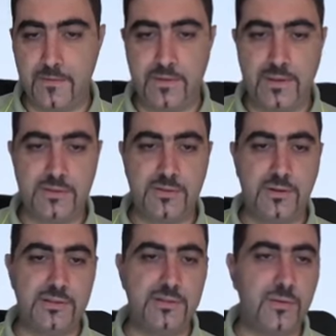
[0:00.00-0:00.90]
Okay, so
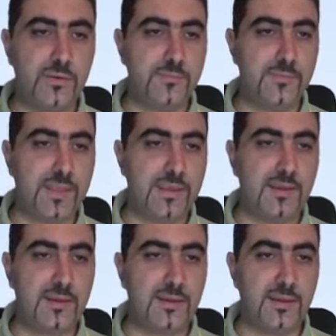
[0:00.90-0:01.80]
let's go and make
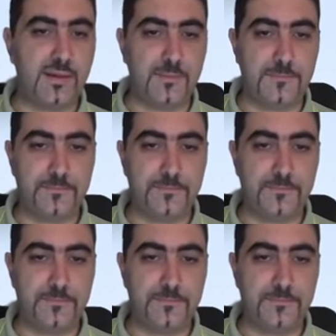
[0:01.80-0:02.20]
uh,